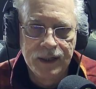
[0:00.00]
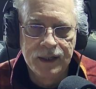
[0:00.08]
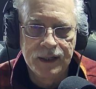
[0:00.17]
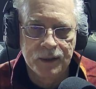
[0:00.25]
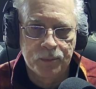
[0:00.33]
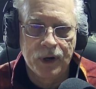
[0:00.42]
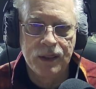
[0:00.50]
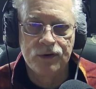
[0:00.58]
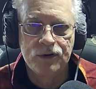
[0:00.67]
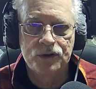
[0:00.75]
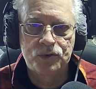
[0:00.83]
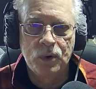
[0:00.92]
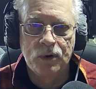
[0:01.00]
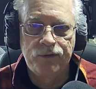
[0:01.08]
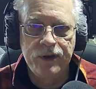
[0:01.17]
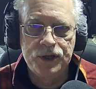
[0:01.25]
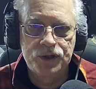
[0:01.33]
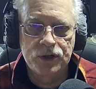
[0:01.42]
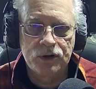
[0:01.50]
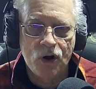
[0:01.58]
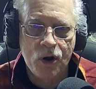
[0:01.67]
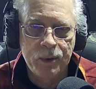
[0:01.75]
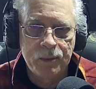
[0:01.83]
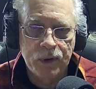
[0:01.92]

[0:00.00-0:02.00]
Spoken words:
The Brothers will feature Allman